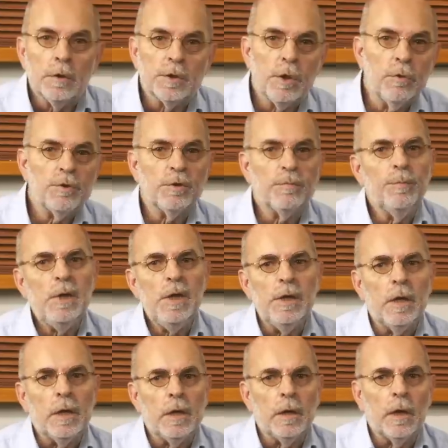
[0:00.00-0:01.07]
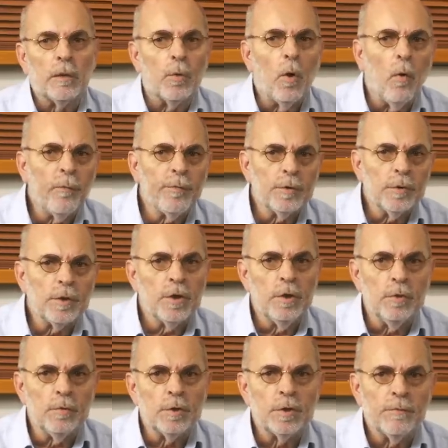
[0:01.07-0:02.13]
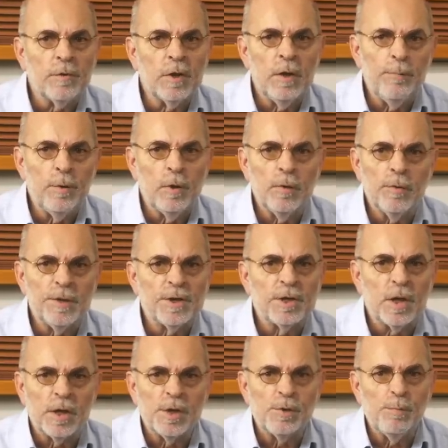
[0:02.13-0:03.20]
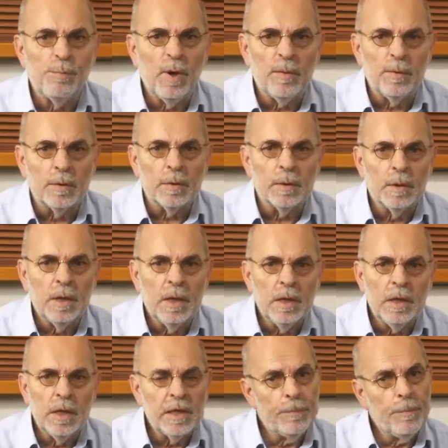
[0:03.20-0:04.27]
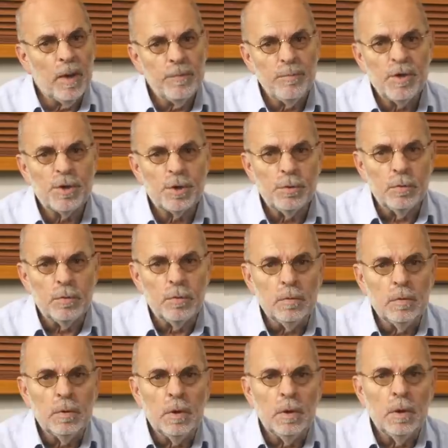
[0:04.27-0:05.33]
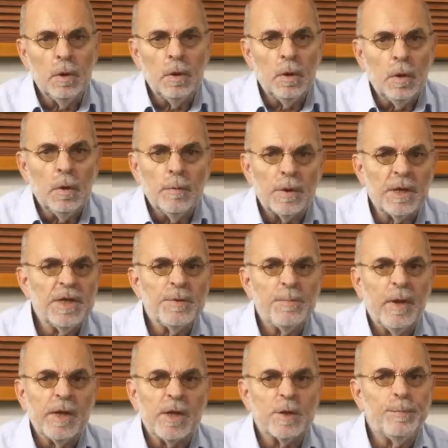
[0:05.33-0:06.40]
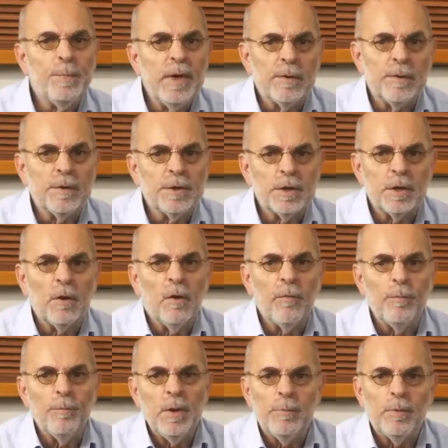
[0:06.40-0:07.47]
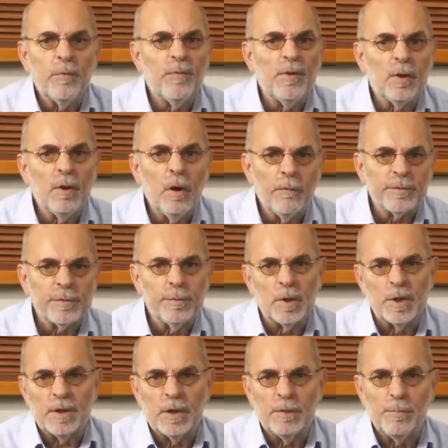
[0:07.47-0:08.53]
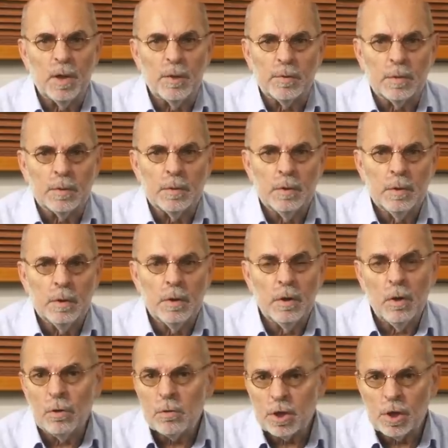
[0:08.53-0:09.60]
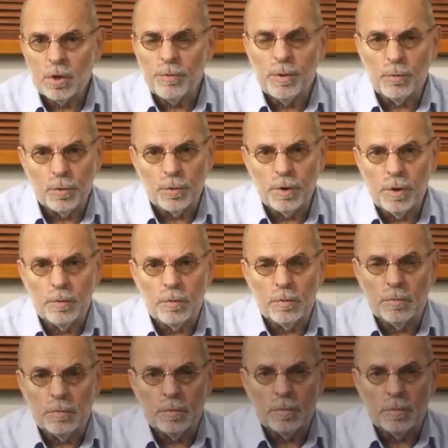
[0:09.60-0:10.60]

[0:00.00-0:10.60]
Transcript: Social media are often accused of keeping you inside your bubble, and that might be true. But it is my experience that often people feel comfortable in that bubble, also in audio.